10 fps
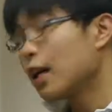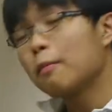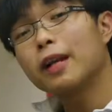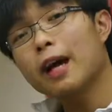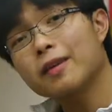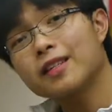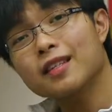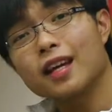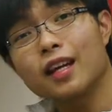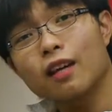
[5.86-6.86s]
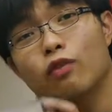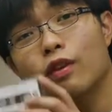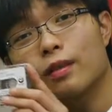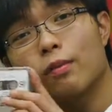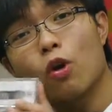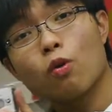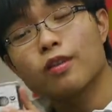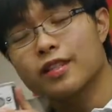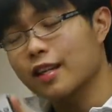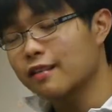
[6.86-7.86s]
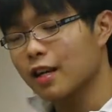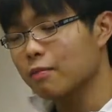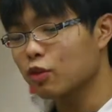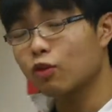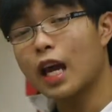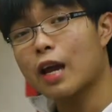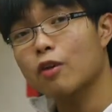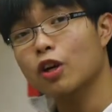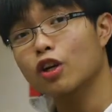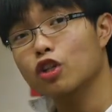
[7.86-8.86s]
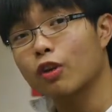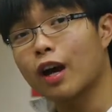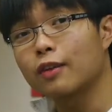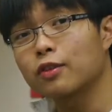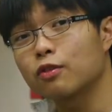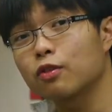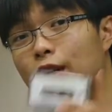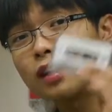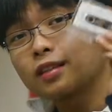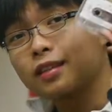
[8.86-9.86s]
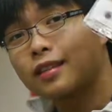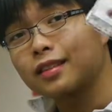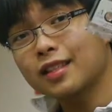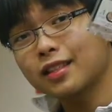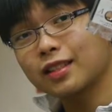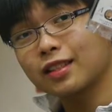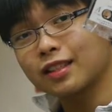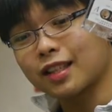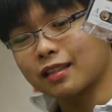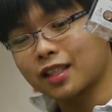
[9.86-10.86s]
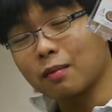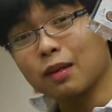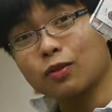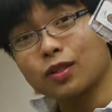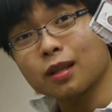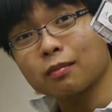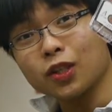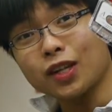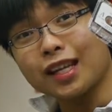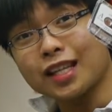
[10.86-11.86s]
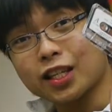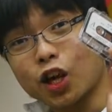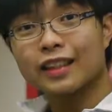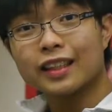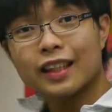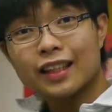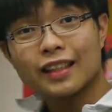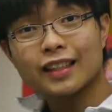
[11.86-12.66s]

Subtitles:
But that being said, if you have some old cassette tapes, today we're going to show you how to turn this cassette tape into something you can listen on.